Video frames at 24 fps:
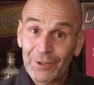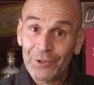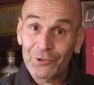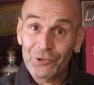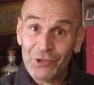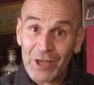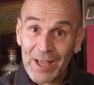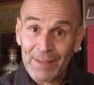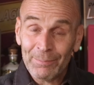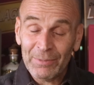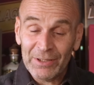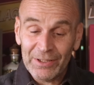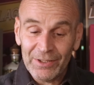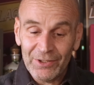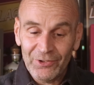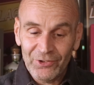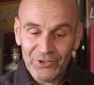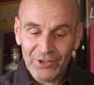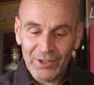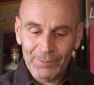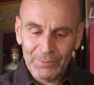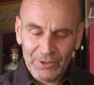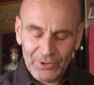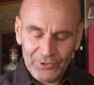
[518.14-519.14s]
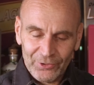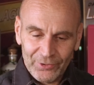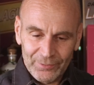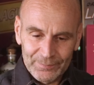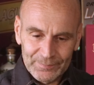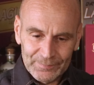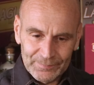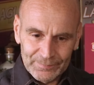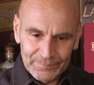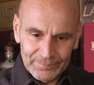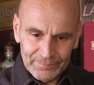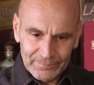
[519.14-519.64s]
our Japanese slippers.
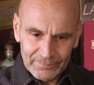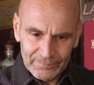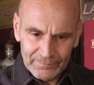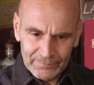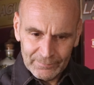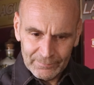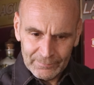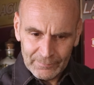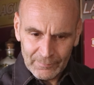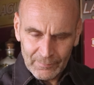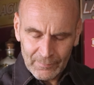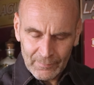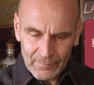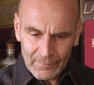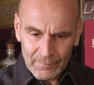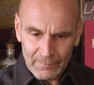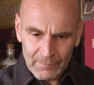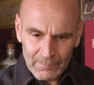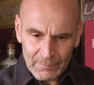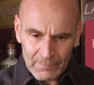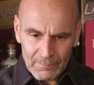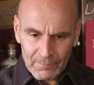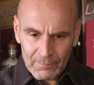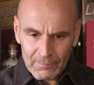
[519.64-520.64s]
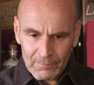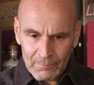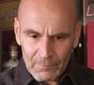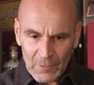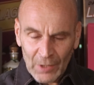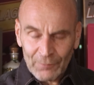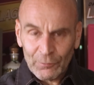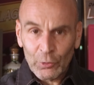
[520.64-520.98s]
Now,